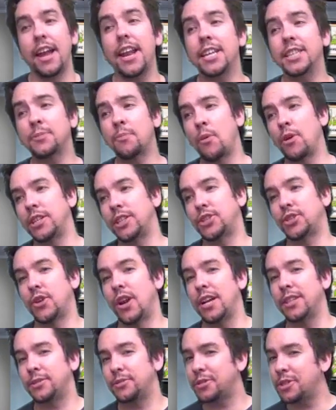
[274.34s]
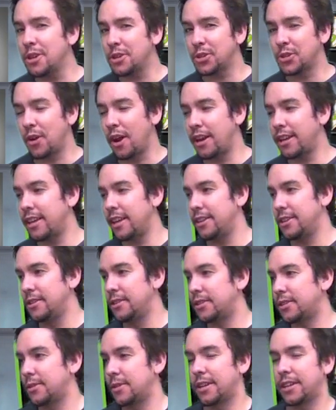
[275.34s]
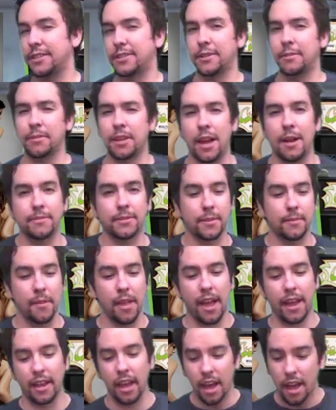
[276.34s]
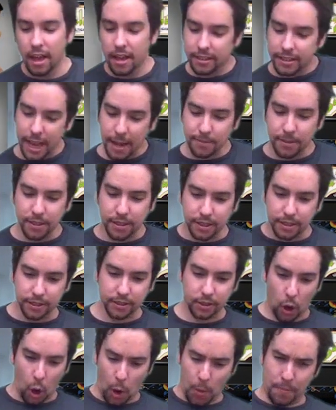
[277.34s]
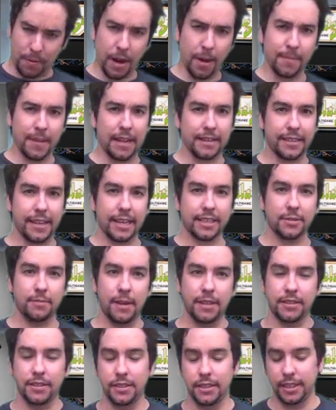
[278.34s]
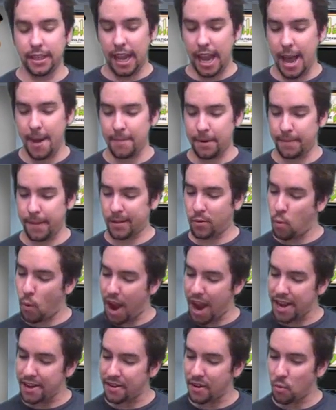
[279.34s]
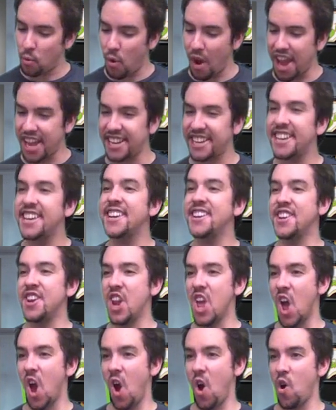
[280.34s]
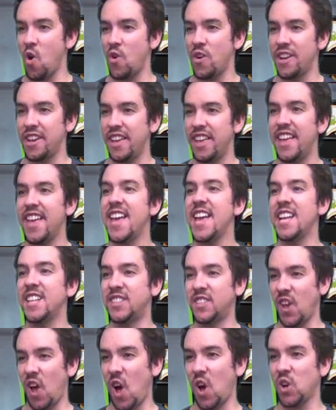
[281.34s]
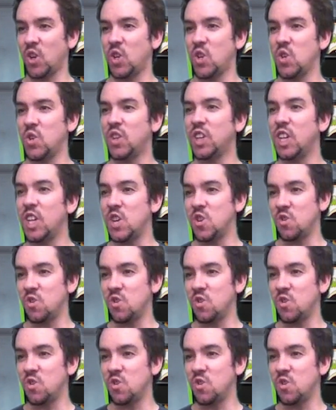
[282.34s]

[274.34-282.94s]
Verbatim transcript: It is pretty strange. I'm still trying to get used to it, because sometimes I'm like tempted to just open up that text messaging app, and I'm like, wait, wait, no. It's all googly